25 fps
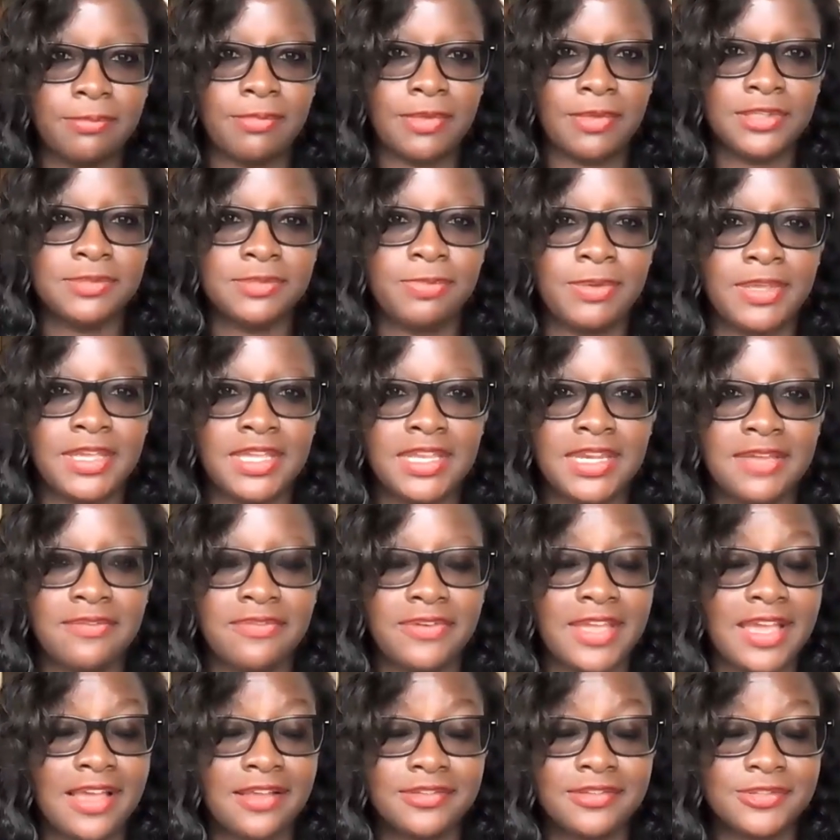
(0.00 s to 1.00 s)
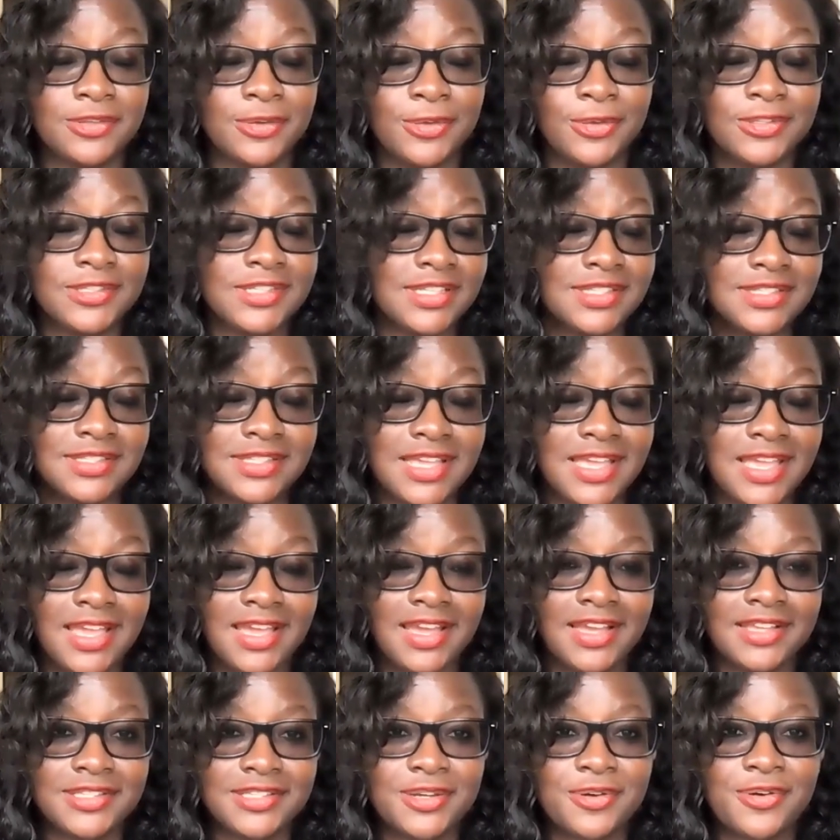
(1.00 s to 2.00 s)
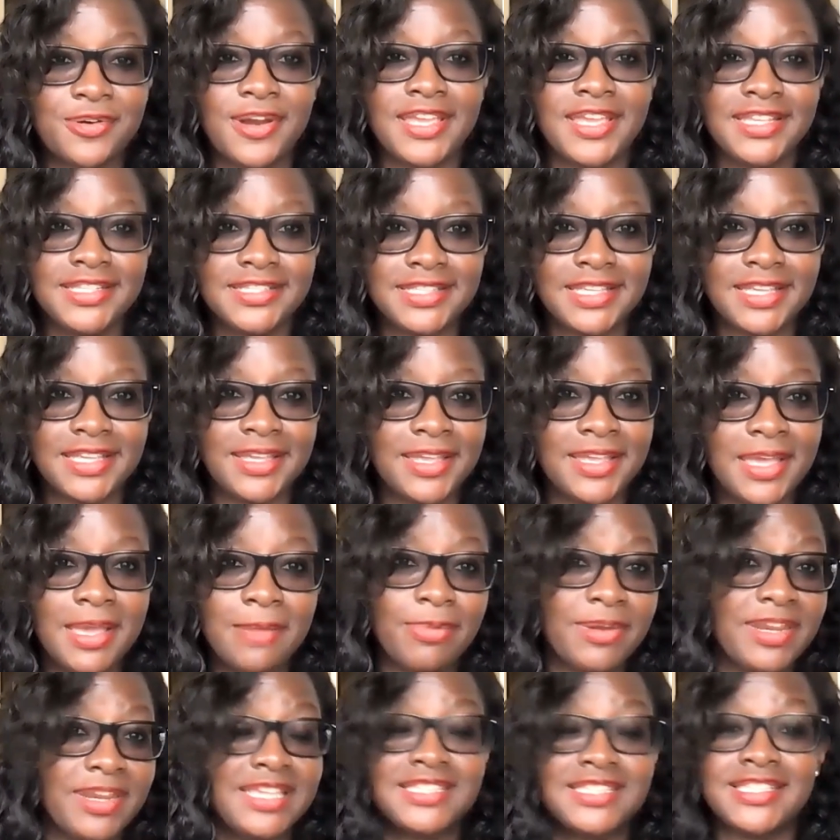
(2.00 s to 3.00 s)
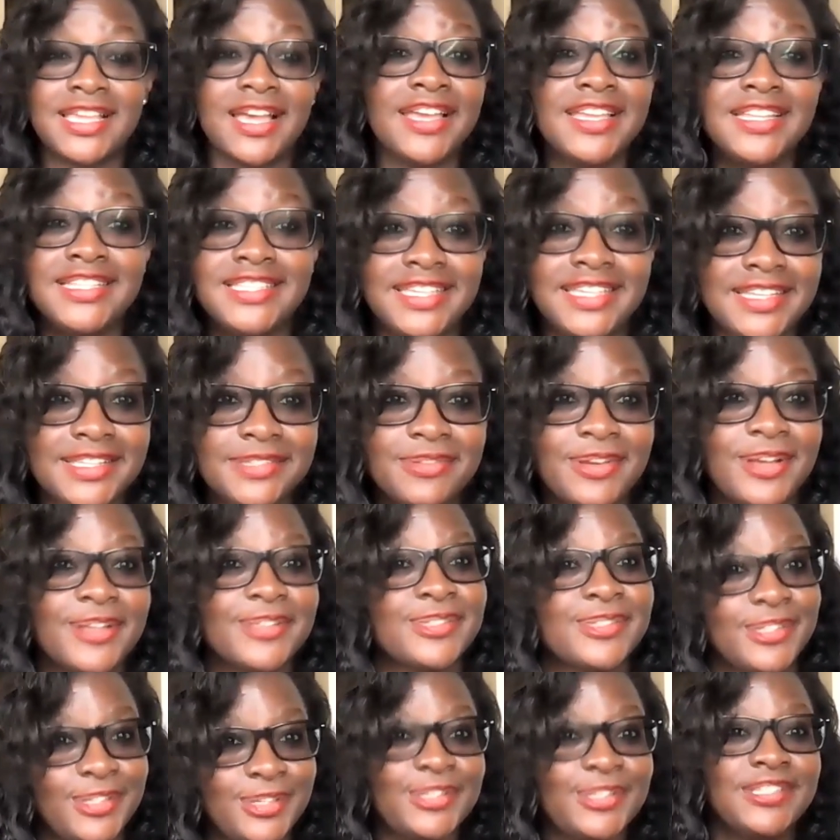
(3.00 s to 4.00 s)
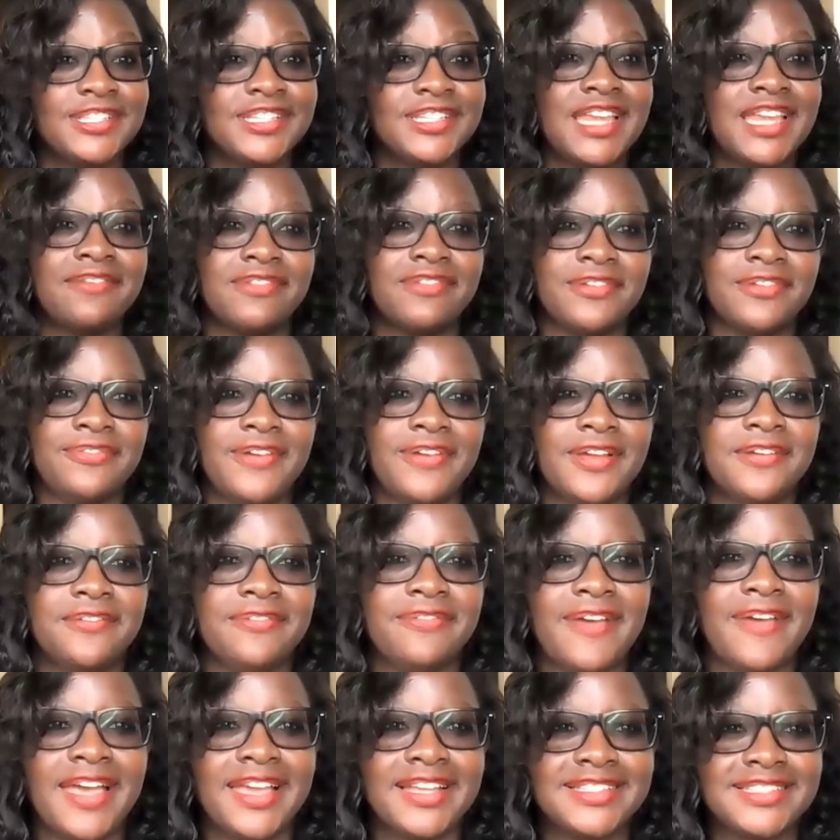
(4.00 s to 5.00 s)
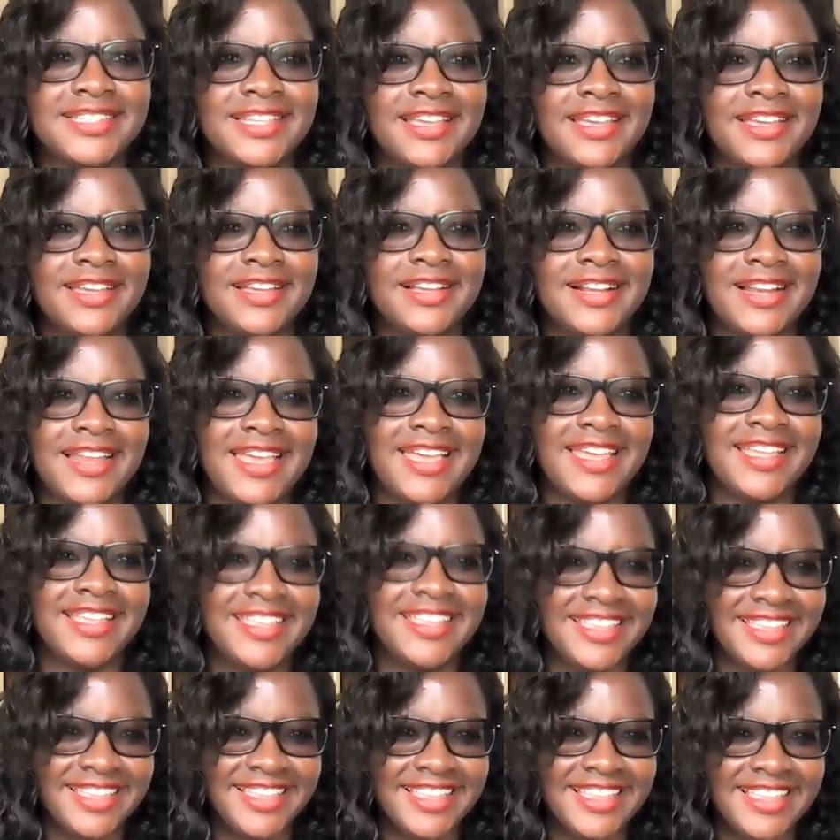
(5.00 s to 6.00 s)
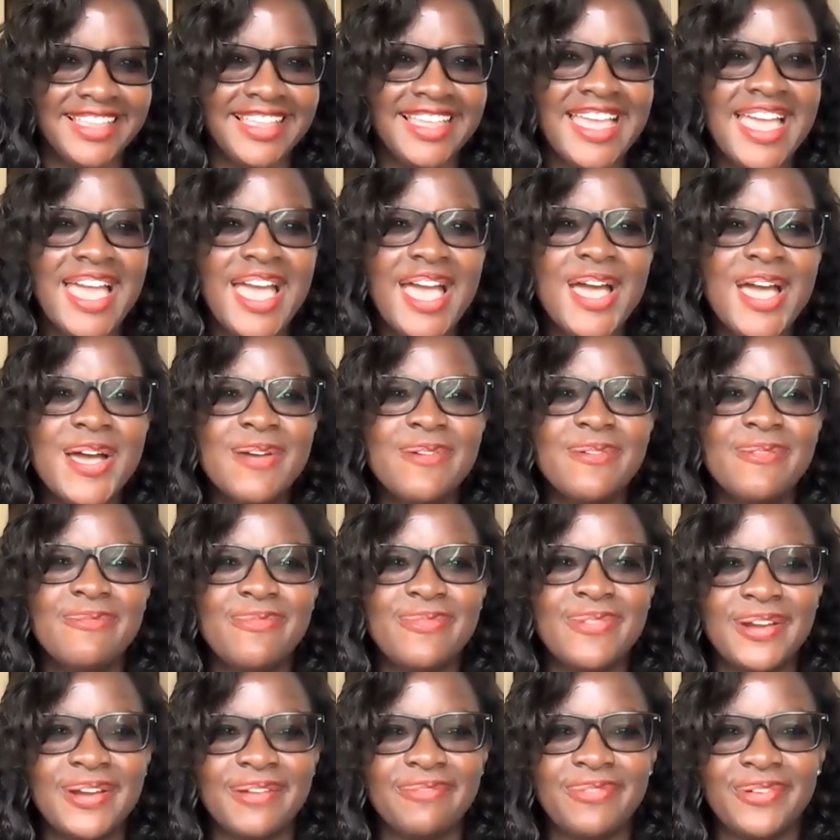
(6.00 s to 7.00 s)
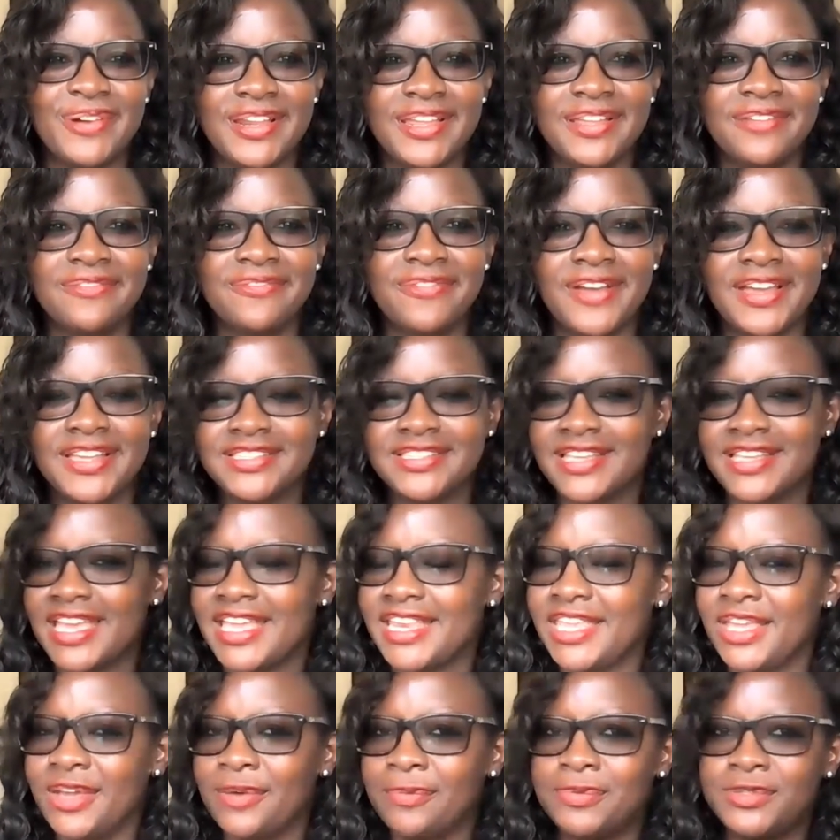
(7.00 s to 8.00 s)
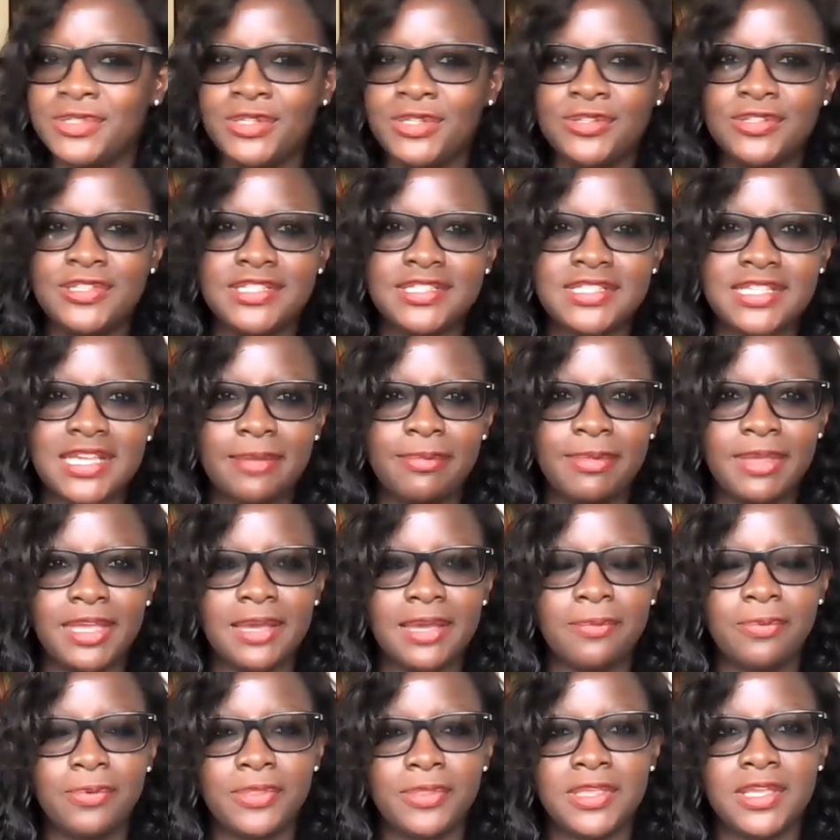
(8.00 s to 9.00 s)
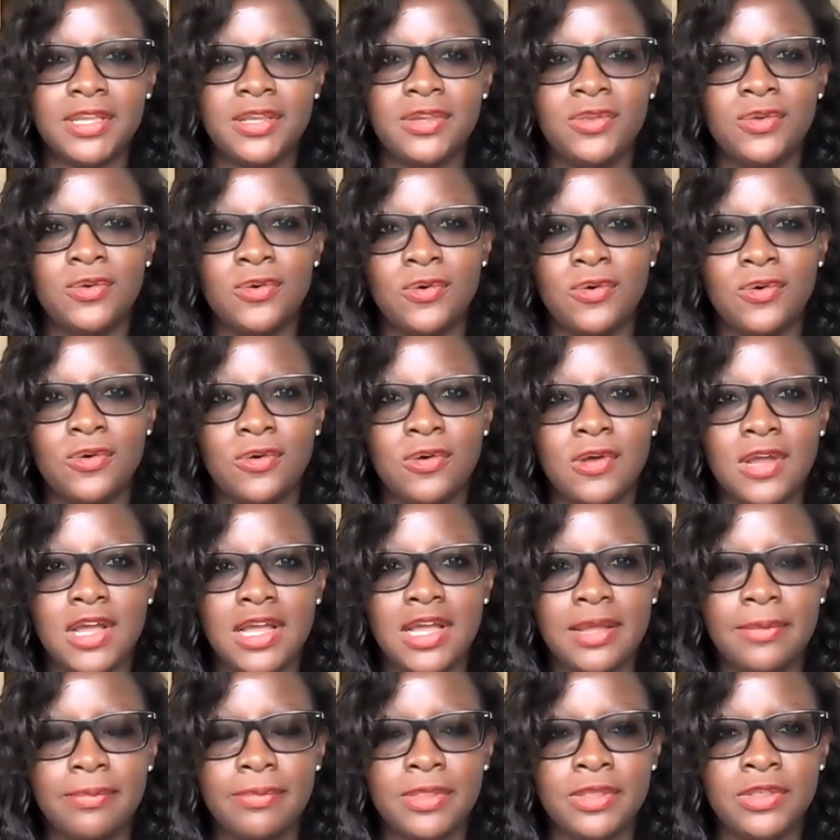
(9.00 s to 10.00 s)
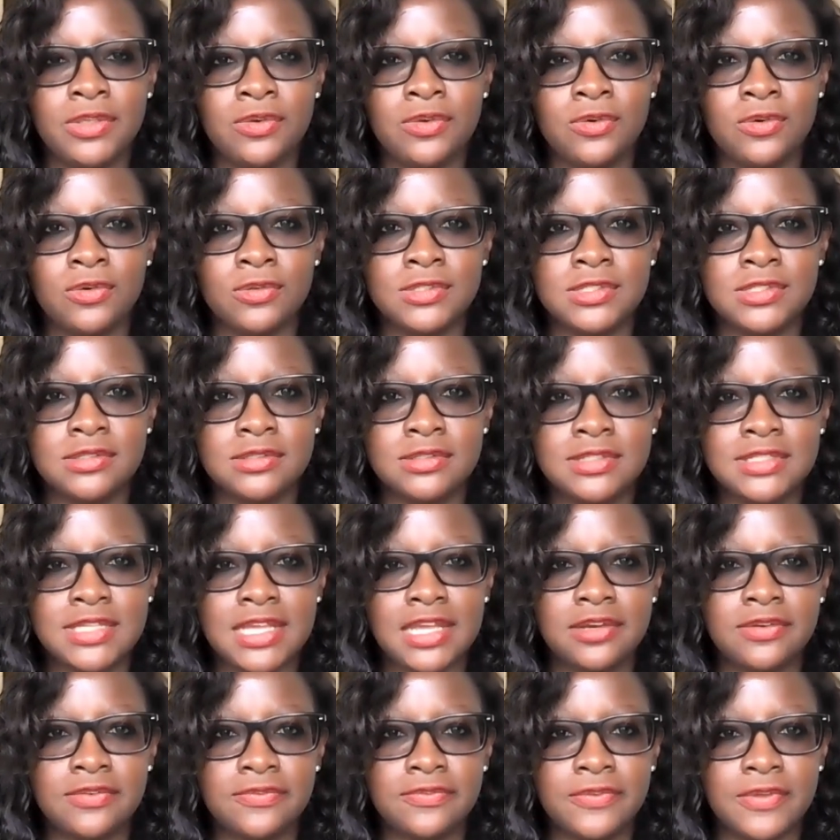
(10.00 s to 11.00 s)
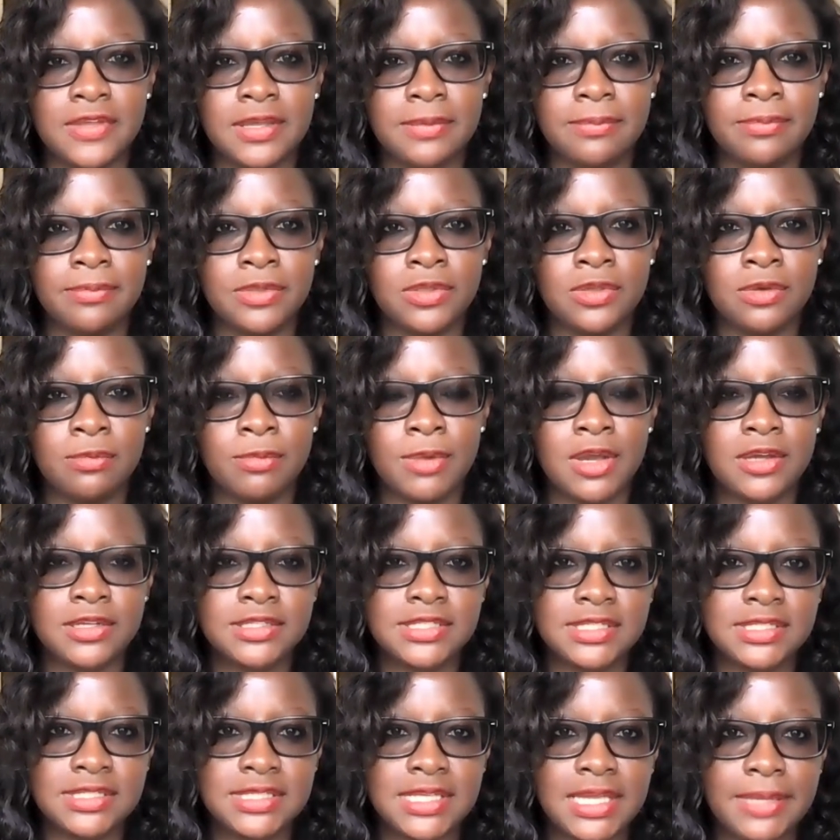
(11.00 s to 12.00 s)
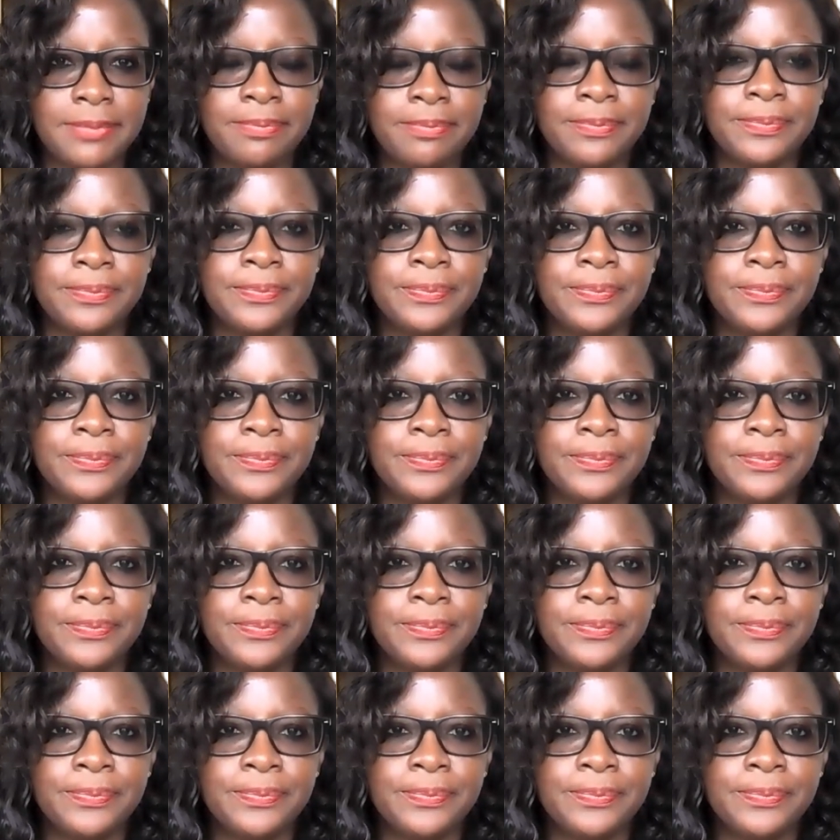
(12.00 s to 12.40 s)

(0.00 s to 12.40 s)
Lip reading: much being in every household, that's crazy, but exciting as well. So you did have a fun fact, Claire. Brilliant. Faisal, any opportunities coming up within your side of your marketing team?